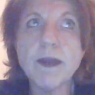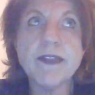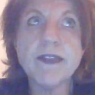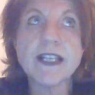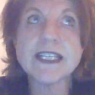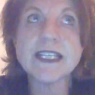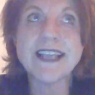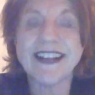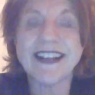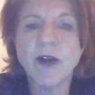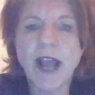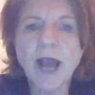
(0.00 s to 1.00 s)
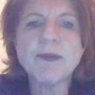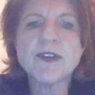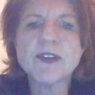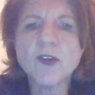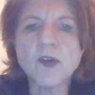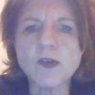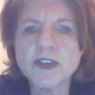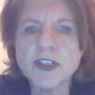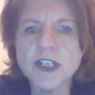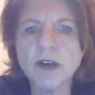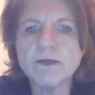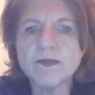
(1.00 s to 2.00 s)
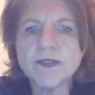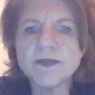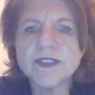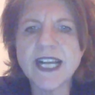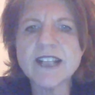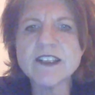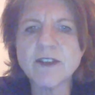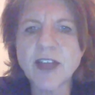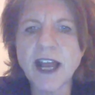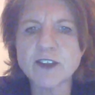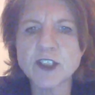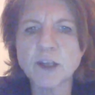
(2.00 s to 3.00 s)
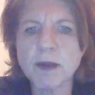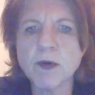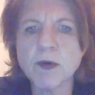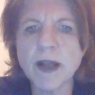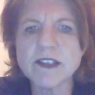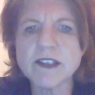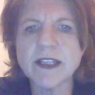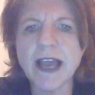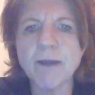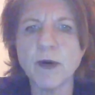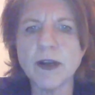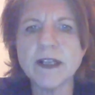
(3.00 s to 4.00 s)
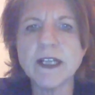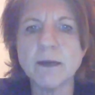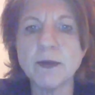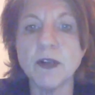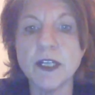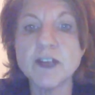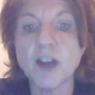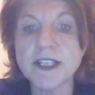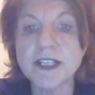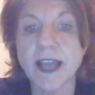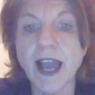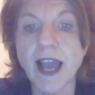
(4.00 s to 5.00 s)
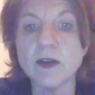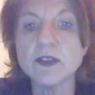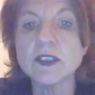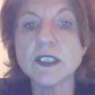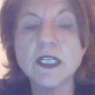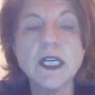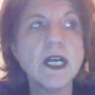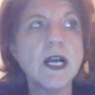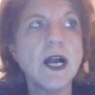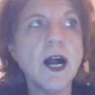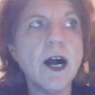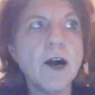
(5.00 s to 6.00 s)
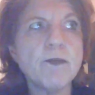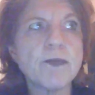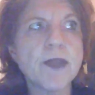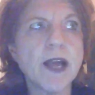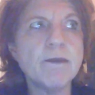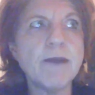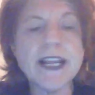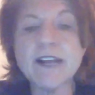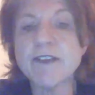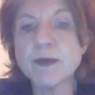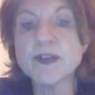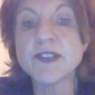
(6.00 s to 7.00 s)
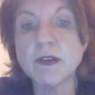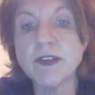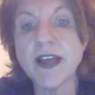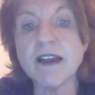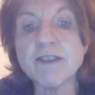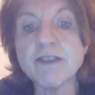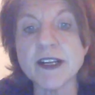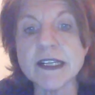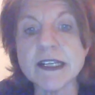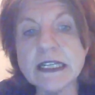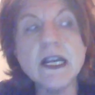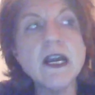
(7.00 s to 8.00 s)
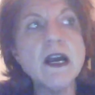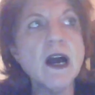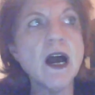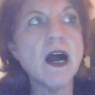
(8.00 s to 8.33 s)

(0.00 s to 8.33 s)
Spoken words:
Well, I mean, that's exactly what happened, of course. You know, tens of thousands of people went to the airport in Kabul and tried to get out. Mm-hmm. And many of them are still there, frankly.